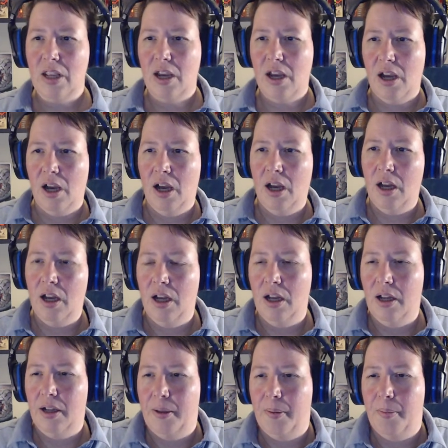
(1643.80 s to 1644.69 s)

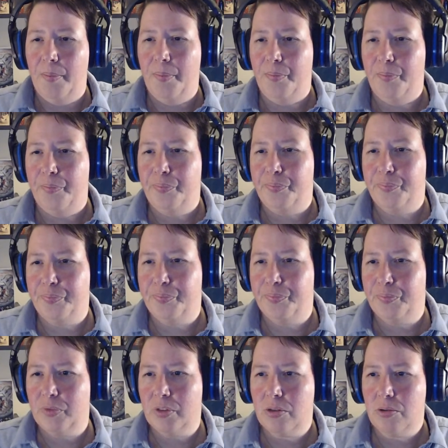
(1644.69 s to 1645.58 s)

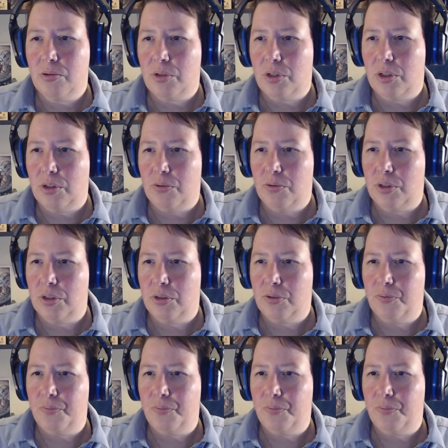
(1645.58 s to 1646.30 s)
do do do do.